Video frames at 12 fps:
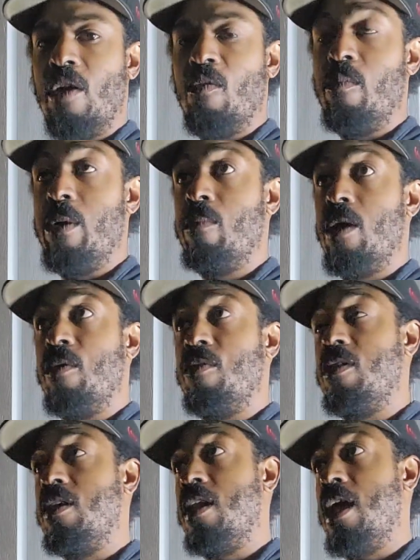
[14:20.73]
I remember I was
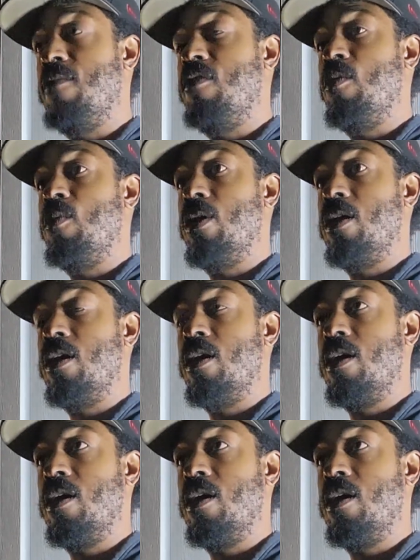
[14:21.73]
in the Navy when